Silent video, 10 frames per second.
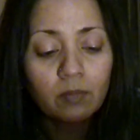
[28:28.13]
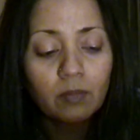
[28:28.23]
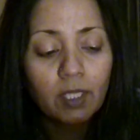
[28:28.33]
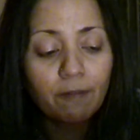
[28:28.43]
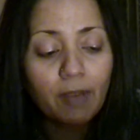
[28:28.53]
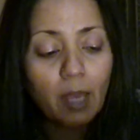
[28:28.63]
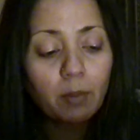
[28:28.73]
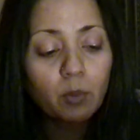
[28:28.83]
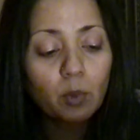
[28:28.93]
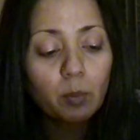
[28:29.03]
The
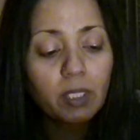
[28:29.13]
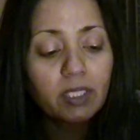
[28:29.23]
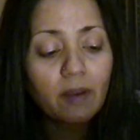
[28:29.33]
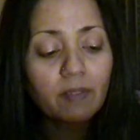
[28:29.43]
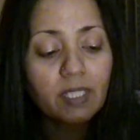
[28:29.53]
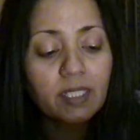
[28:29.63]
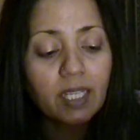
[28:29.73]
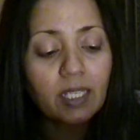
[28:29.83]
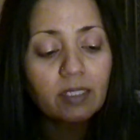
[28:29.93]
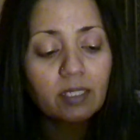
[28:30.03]
famine will be
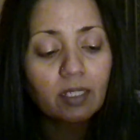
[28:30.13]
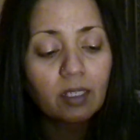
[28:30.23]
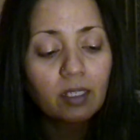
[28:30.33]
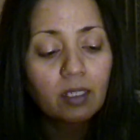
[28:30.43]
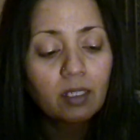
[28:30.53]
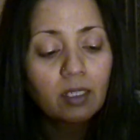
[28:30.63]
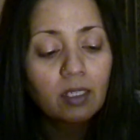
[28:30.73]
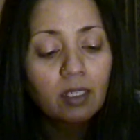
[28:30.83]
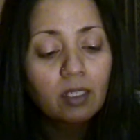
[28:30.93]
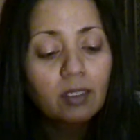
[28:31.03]
devastating.
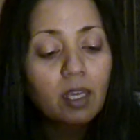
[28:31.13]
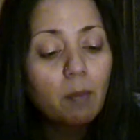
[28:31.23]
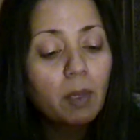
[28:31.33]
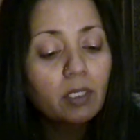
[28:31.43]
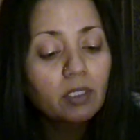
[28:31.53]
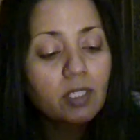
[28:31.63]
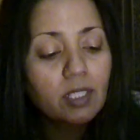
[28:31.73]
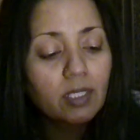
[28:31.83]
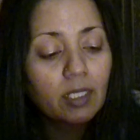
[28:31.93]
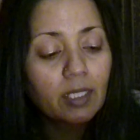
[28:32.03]
The abundance
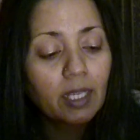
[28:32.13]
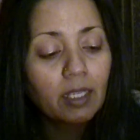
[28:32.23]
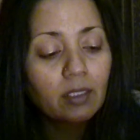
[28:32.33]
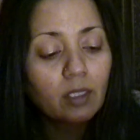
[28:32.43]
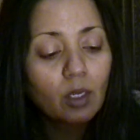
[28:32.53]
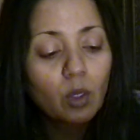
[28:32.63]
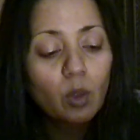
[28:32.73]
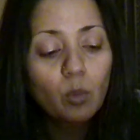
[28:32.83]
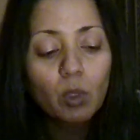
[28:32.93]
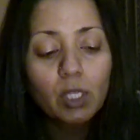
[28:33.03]
in the land
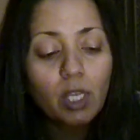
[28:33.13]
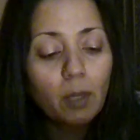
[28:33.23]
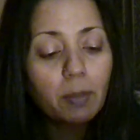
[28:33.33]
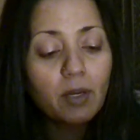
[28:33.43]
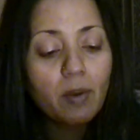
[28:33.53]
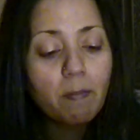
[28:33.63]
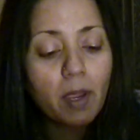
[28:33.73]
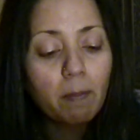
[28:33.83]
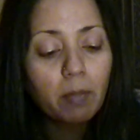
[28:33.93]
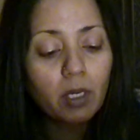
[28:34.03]
will not be
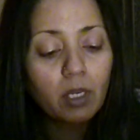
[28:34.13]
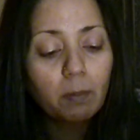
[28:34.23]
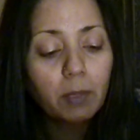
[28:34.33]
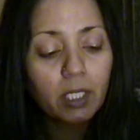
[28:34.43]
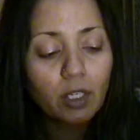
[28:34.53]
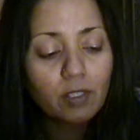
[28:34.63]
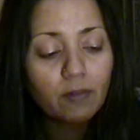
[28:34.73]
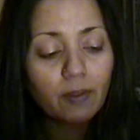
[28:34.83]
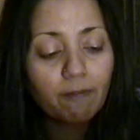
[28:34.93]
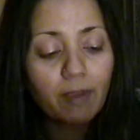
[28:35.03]
remembered because of
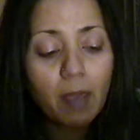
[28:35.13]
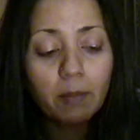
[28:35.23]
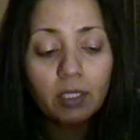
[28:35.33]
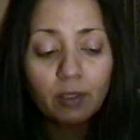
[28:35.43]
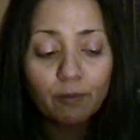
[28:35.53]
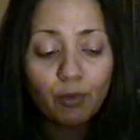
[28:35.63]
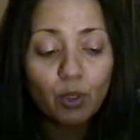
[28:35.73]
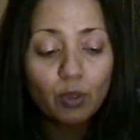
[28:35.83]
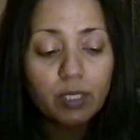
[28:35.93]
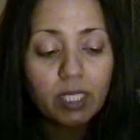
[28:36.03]
the famine that
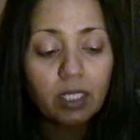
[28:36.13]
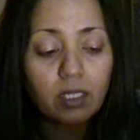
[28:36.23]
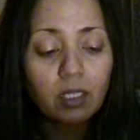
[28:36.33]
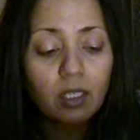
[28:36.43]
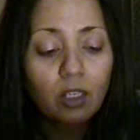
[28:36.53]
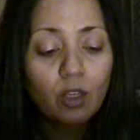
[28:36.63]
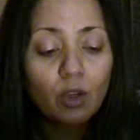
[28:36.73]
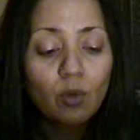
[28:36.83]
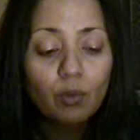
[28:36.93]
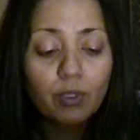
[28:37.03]
follows it,
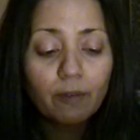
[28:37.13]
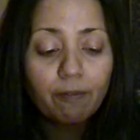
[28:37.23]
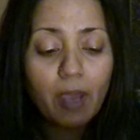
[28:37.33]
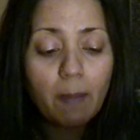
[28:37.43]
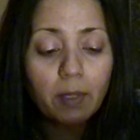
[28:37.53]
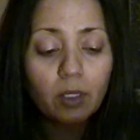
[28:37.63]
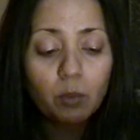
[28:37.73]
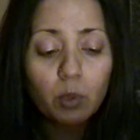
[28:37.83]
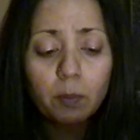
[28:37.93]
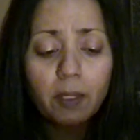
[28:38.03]
for the famine
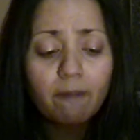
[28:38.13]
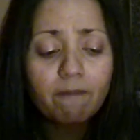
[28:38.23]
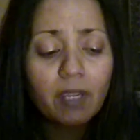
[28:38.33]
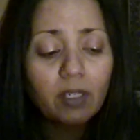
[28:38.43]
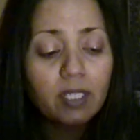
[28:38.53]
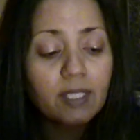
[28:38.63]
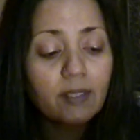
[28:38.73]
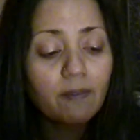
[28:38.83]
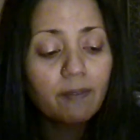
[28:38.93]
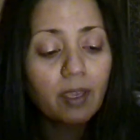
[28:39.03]
will be very
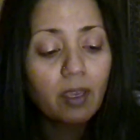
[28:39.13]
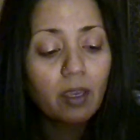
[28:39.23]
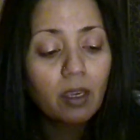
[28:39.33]
severe.